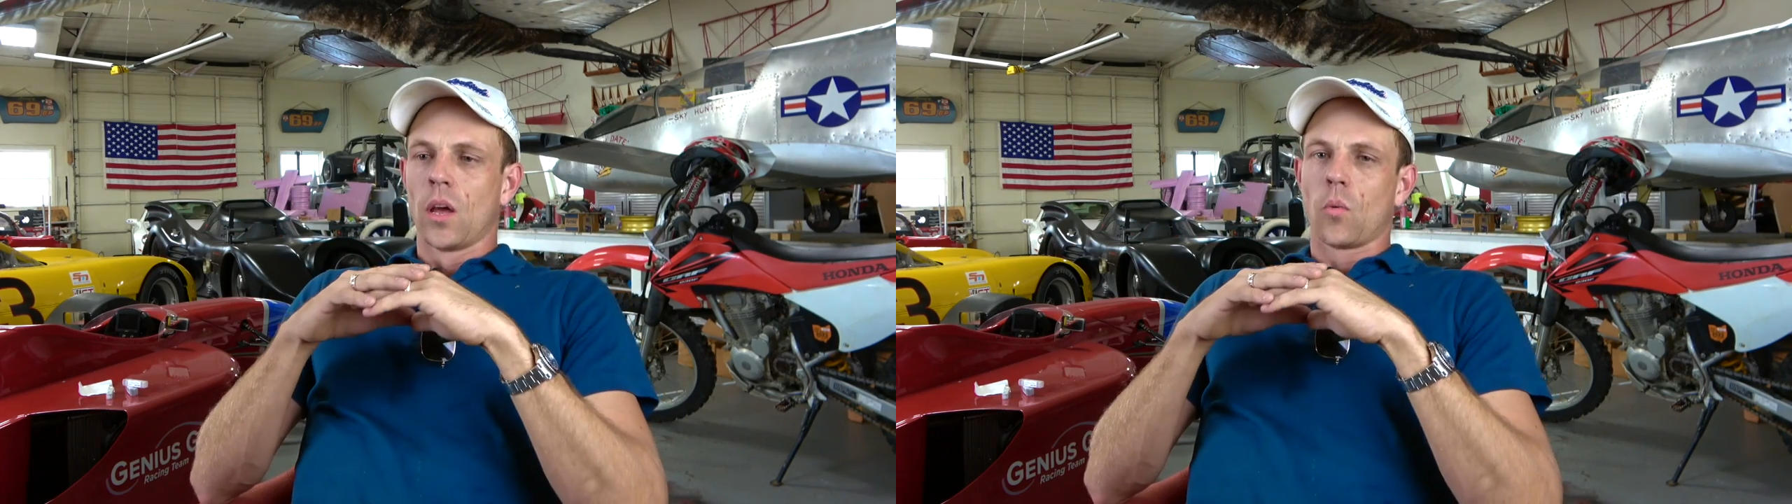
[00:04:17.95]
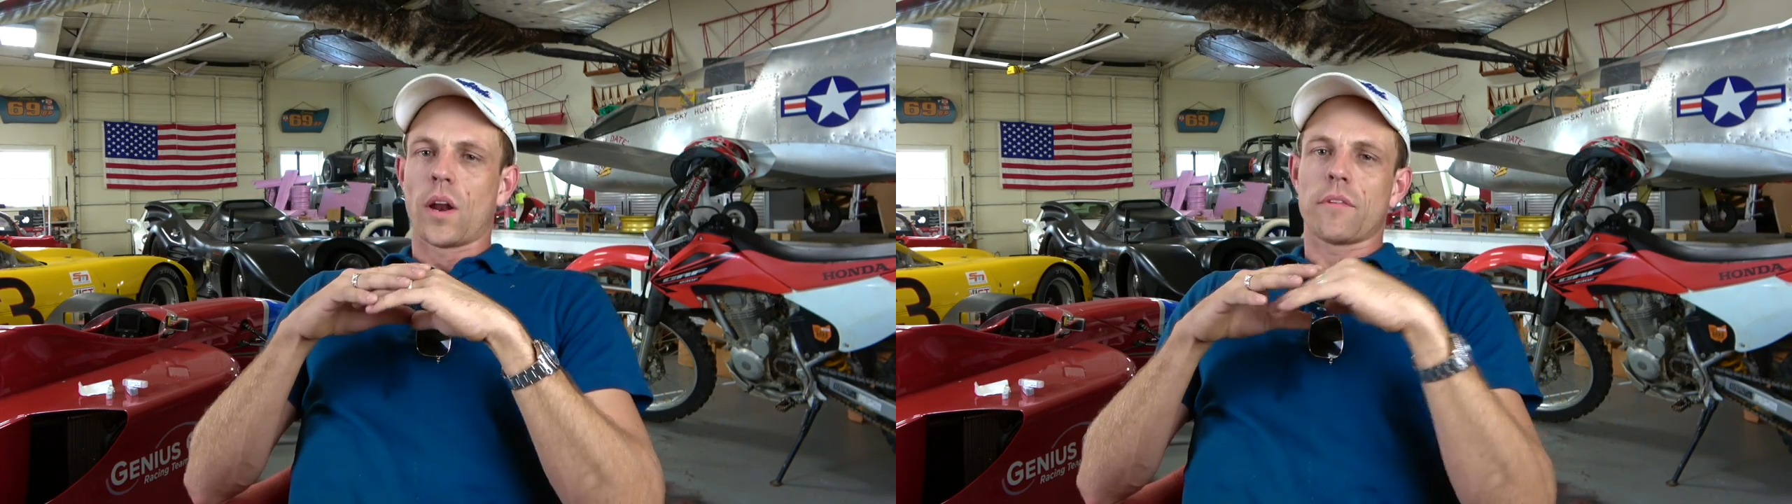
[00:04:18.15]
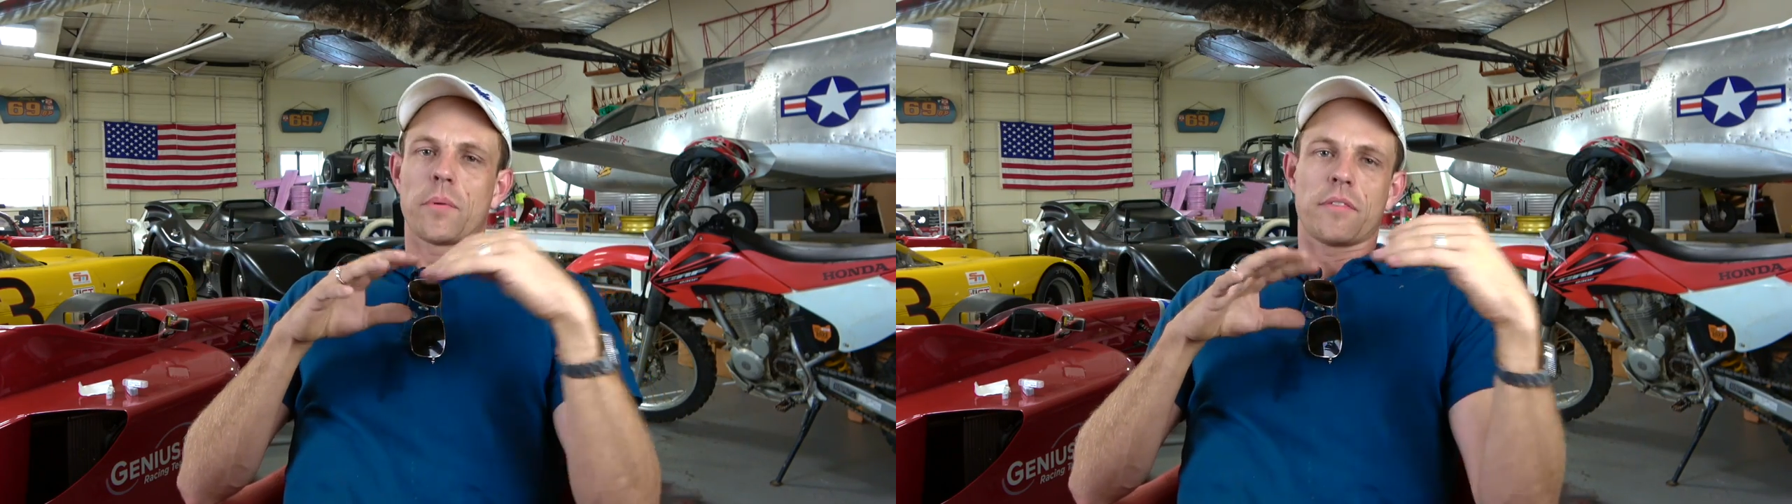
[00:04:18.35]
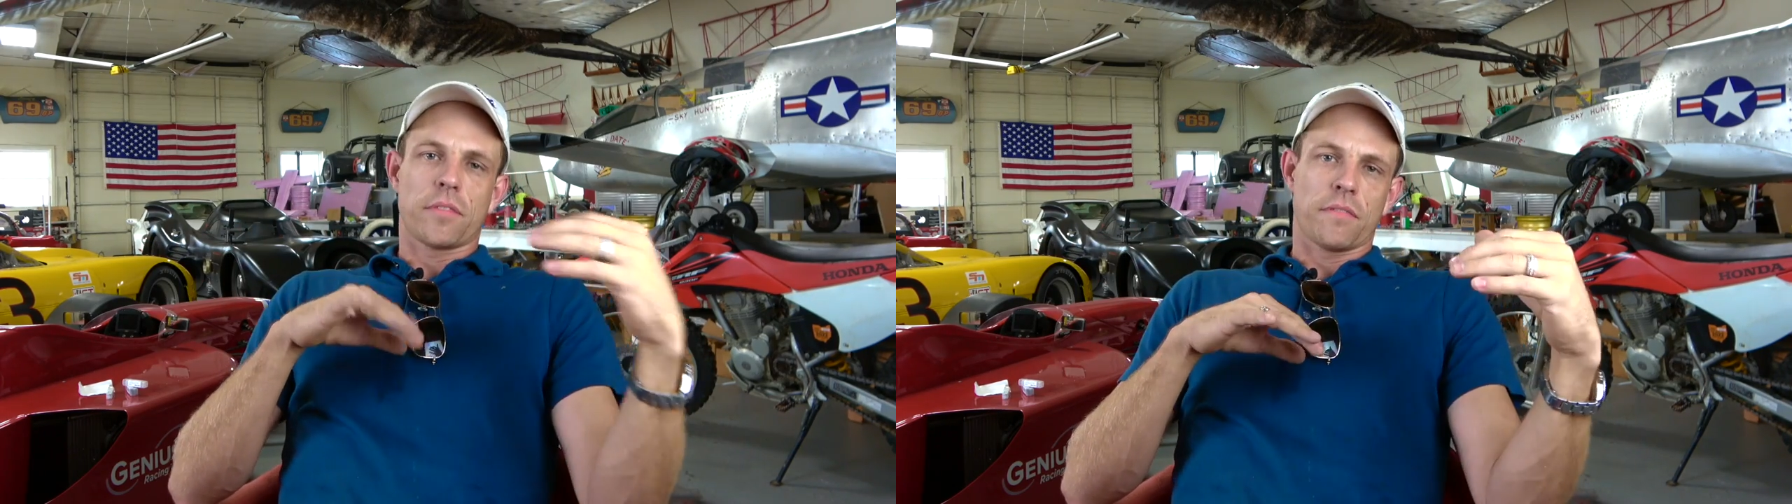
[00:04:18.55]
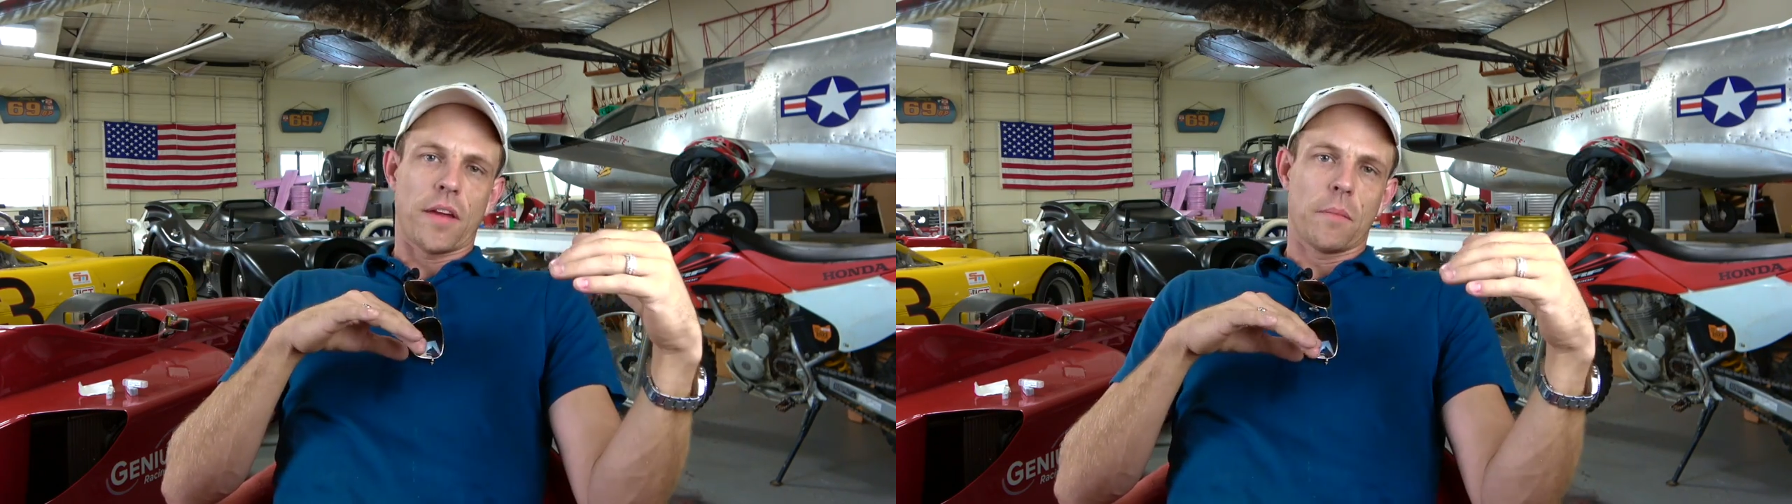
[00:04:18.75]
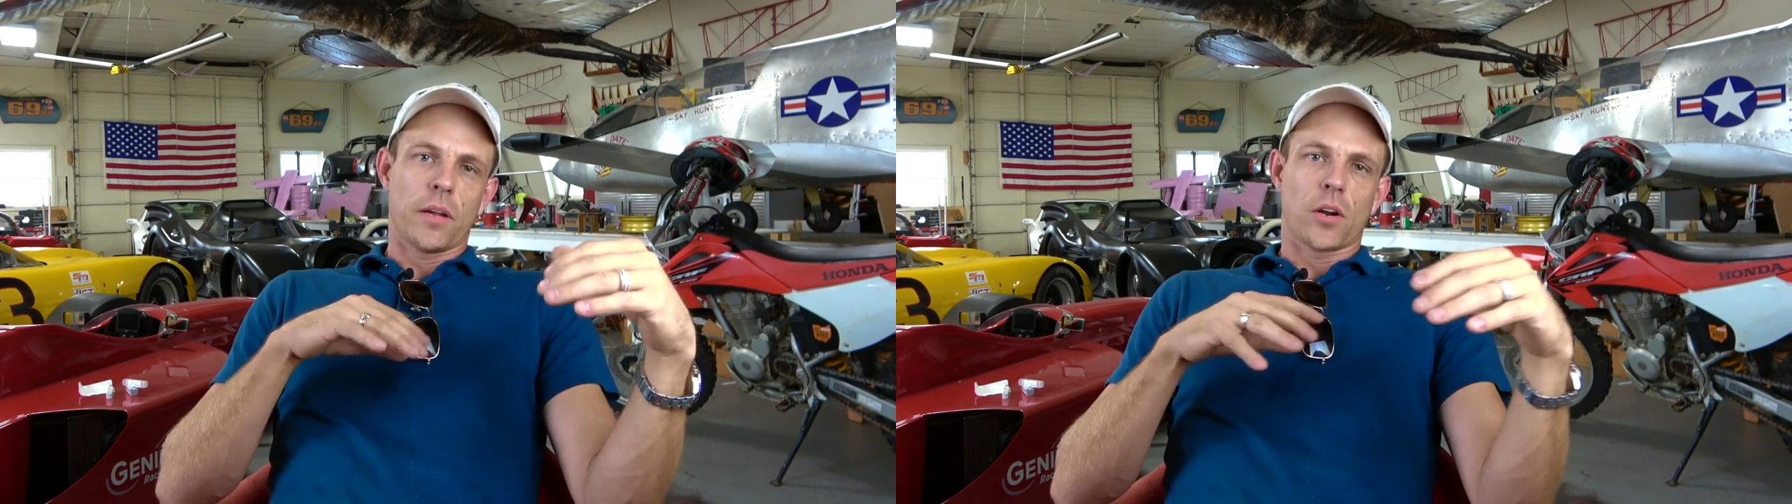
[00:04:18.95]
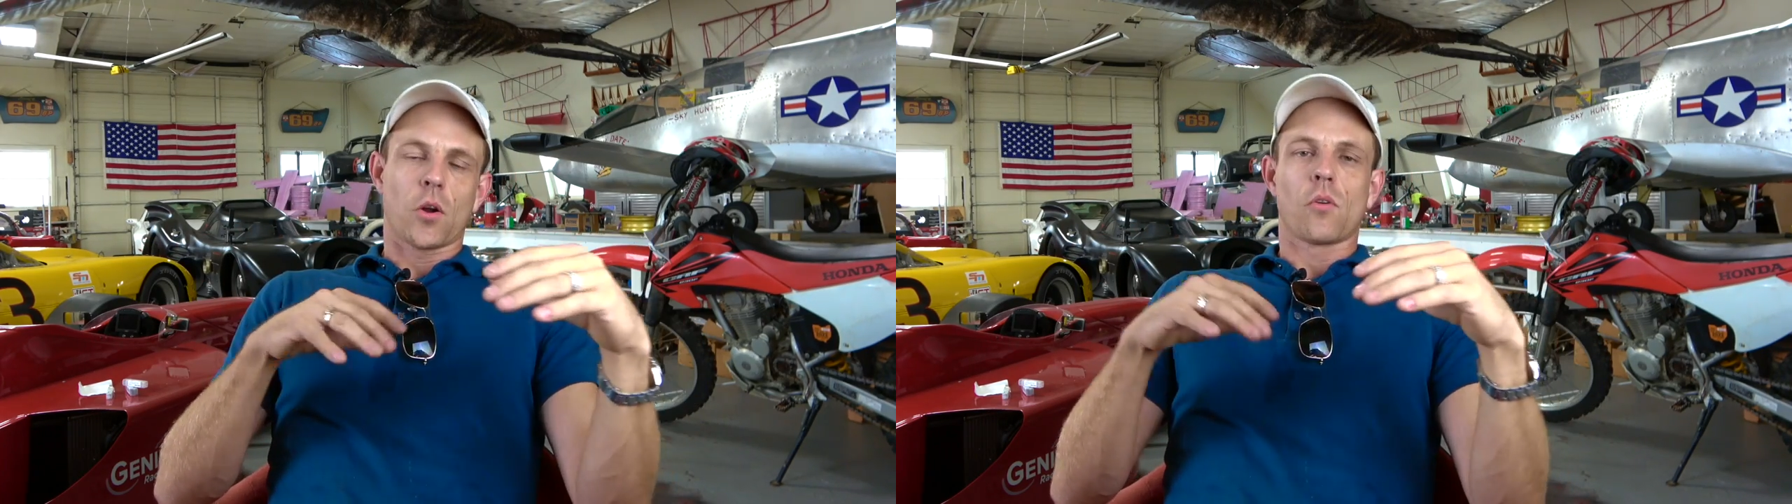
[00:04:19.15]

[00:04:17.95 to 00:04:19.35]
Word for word: when everybody from the family are